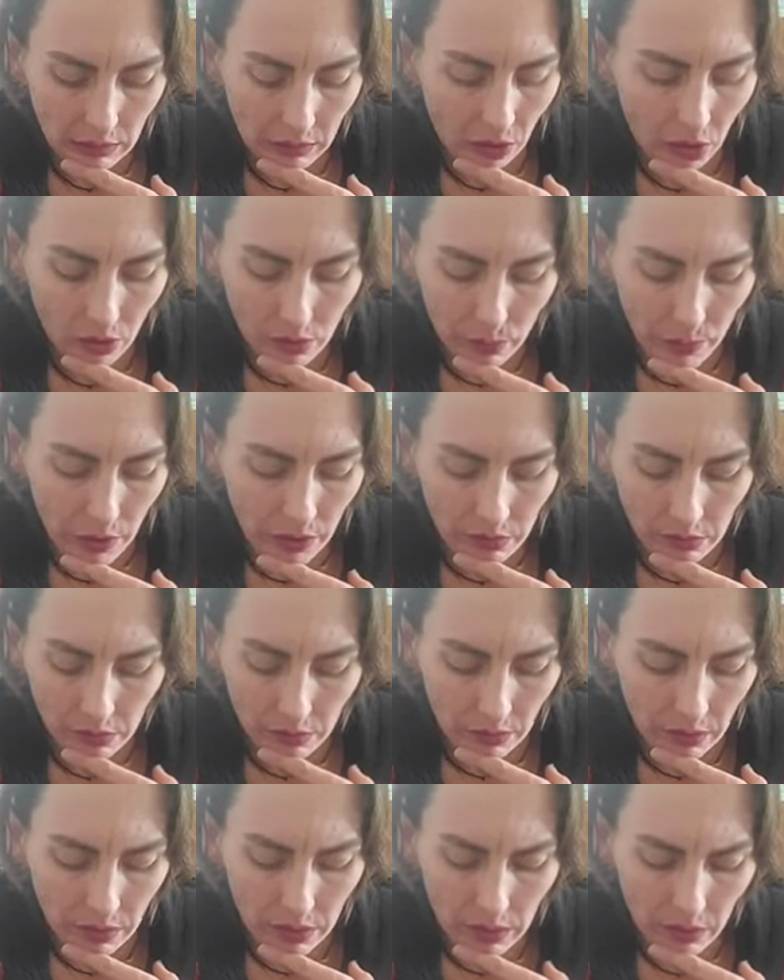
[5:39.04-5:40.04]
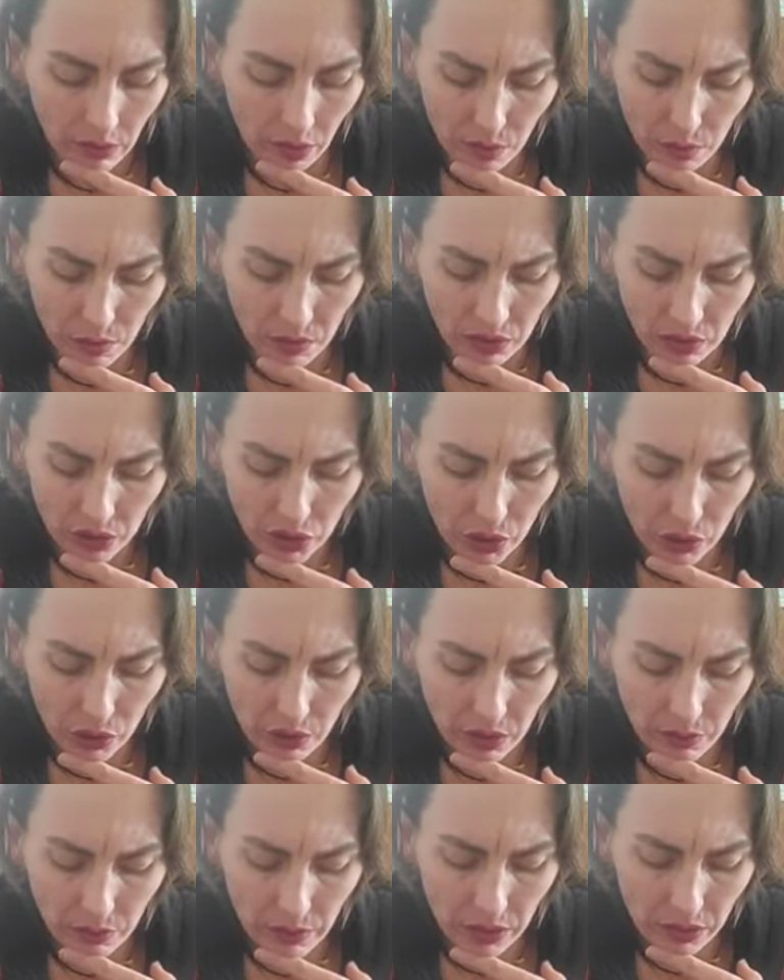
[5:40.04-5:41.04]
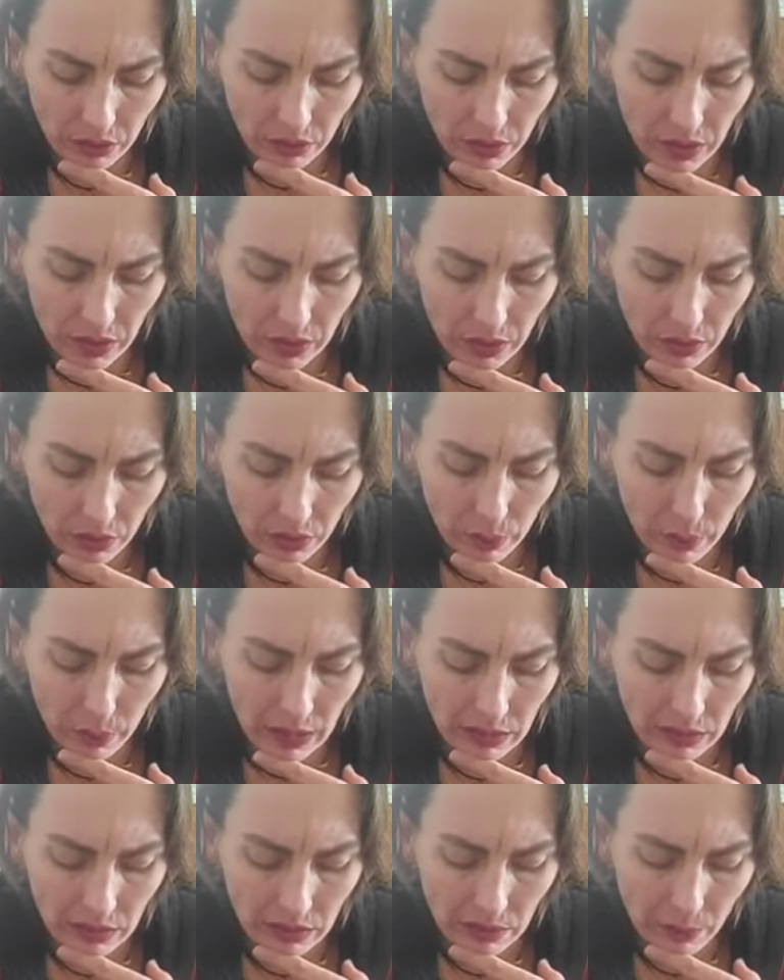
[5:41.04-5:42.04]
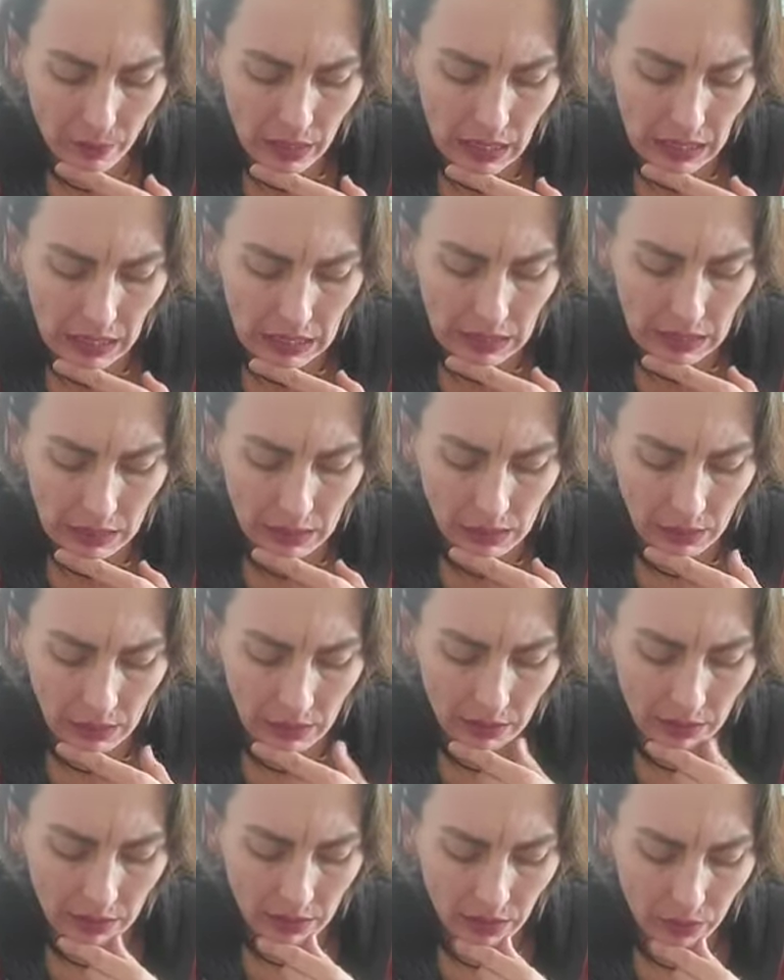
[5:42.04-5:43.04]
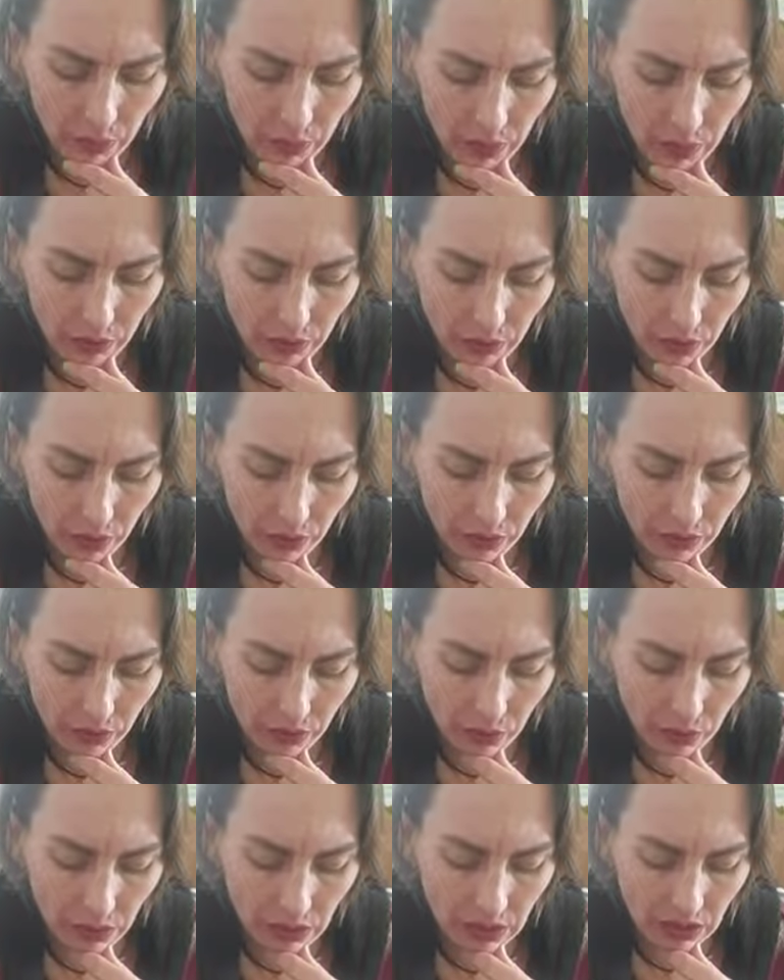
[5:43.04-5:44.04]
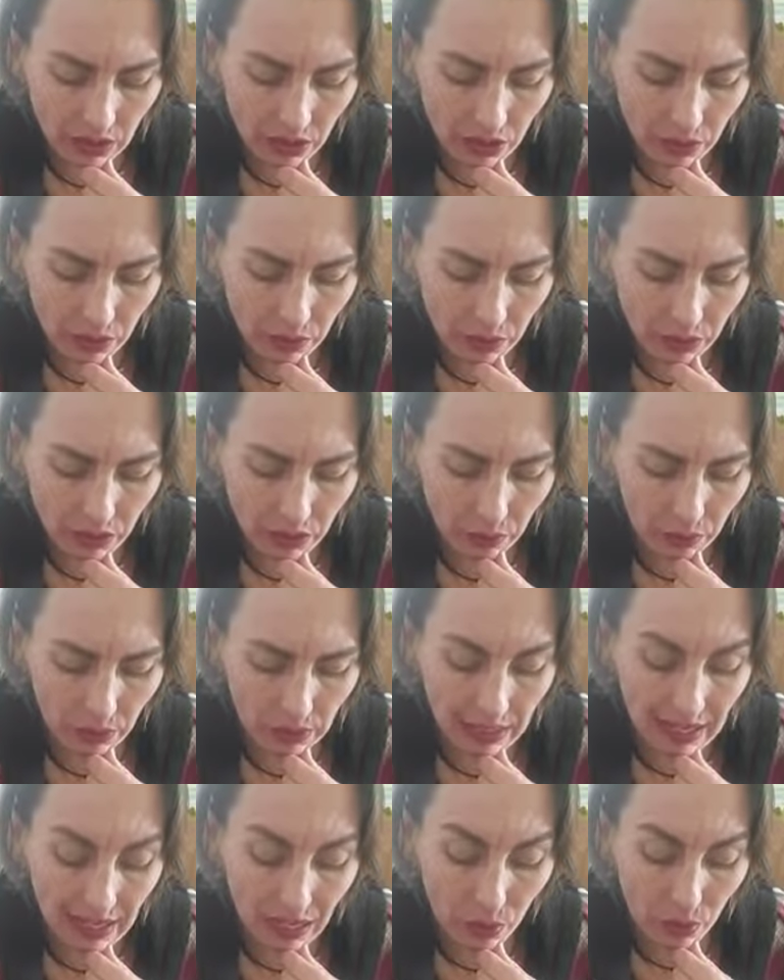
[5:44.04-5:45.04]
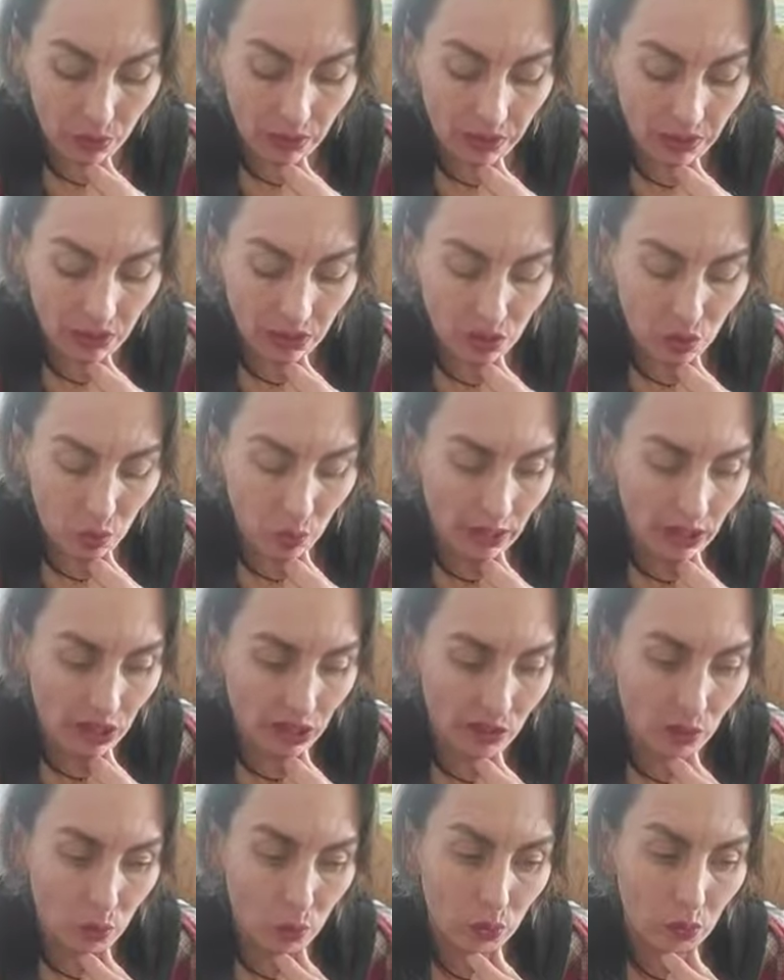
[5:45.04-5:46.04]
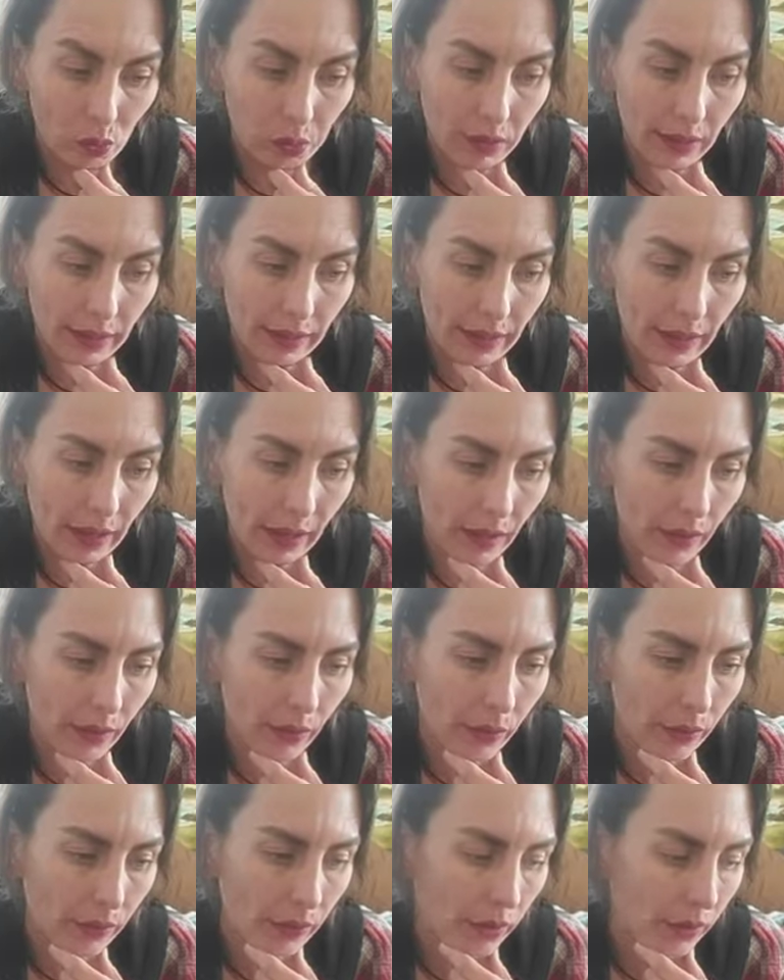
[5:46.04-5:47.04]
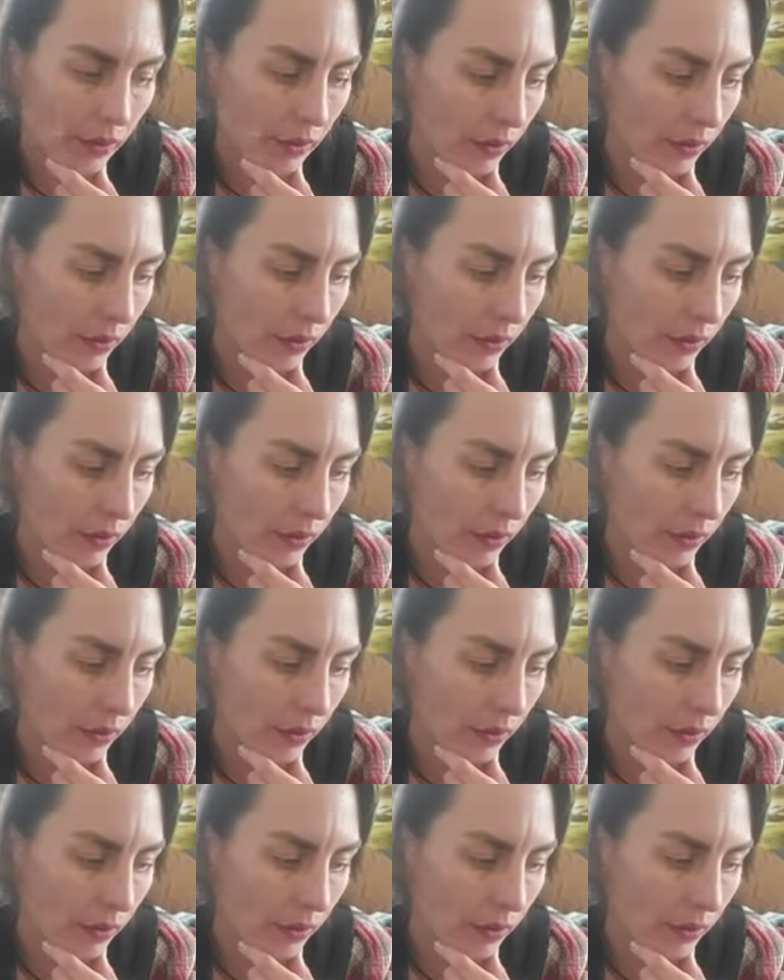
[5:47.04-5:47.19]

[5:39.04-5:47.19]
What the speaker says: Karma. I think karma showed up yesterday too. The bed is made. This can be in regards to an addiction or simply how a situation will play out.